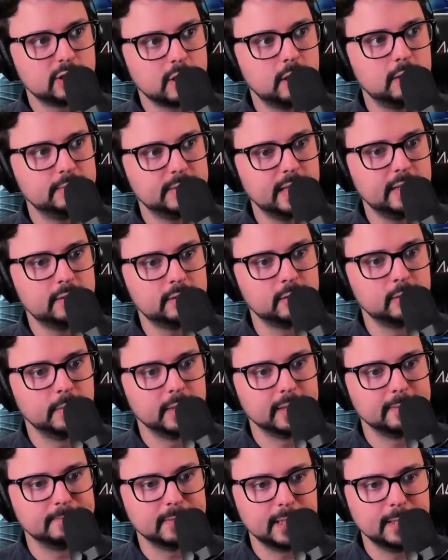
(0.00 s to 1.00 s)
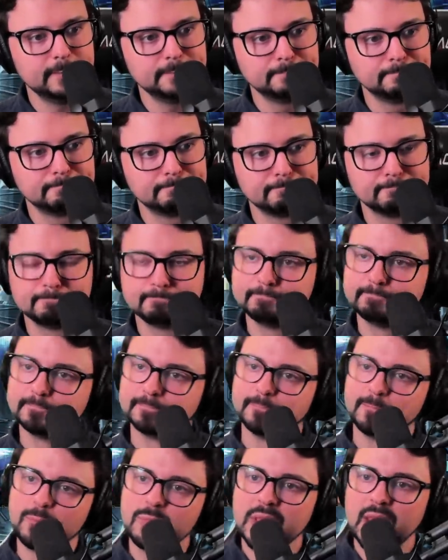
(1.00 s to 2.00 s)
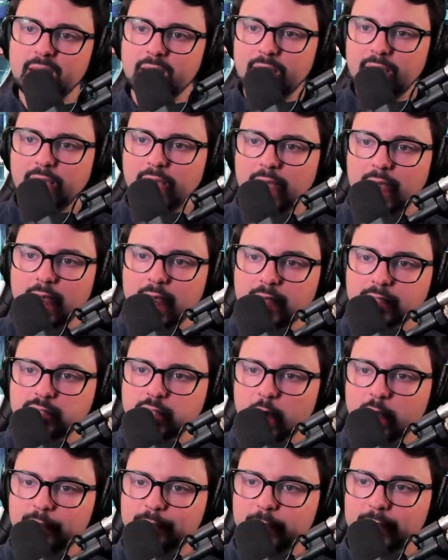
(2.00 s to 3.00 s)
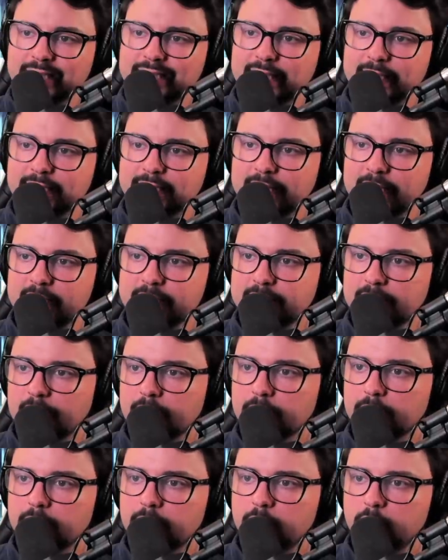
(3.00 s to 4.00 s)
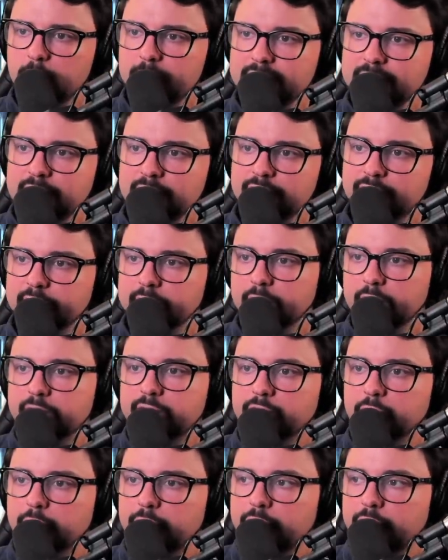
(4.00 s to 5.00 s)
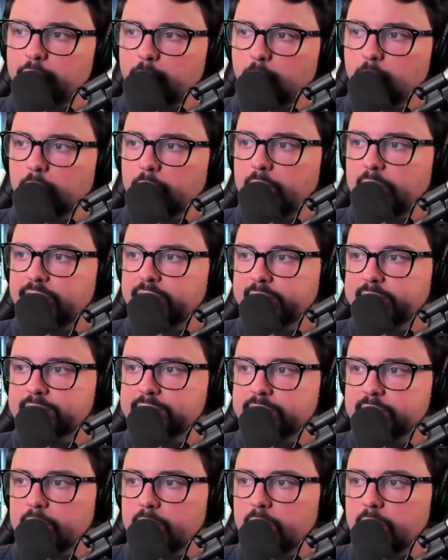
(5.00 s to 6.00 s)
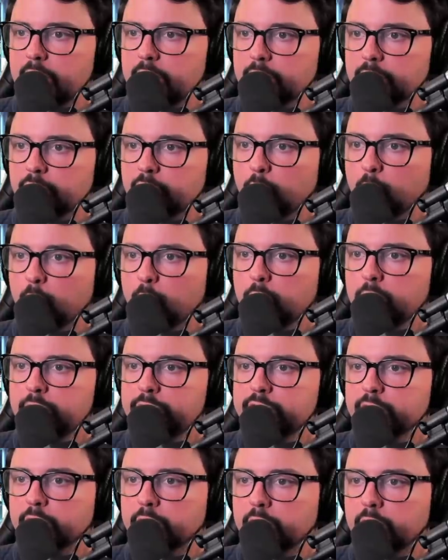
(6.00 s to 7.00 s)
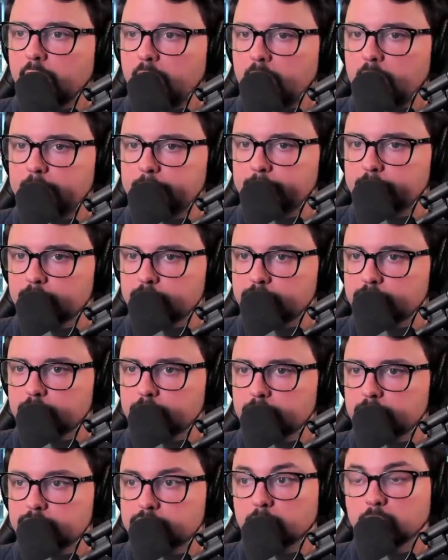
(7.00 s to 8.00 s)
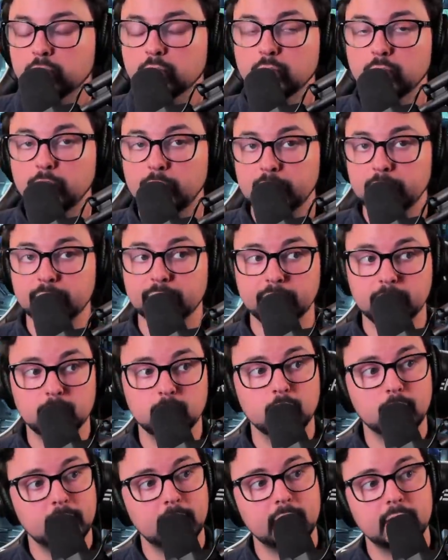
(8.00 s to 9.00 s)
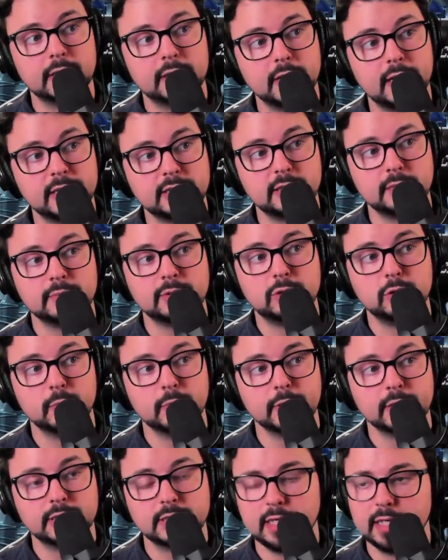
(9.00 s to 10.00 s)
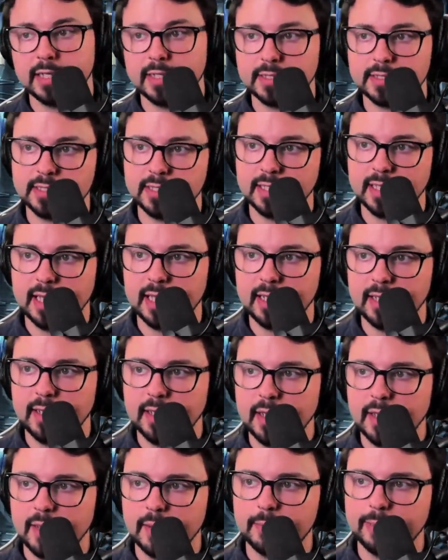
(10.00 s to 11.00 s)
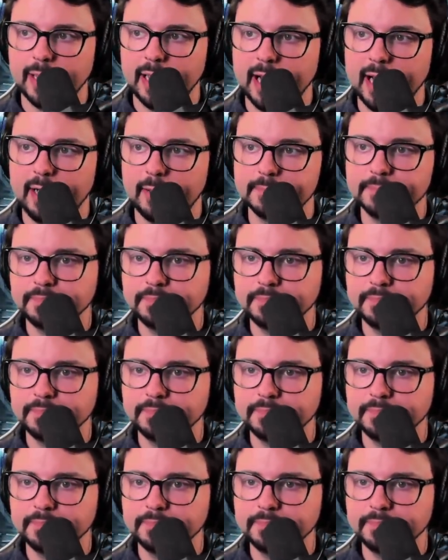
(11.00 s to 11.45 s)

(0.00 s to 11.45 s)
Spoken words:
down a little bit, you know? Darth Princess says, who is the villain for Thor? I think it's Gore the God Butcher, who's a really, really cool character. Actually, I'm super excited to see that play out.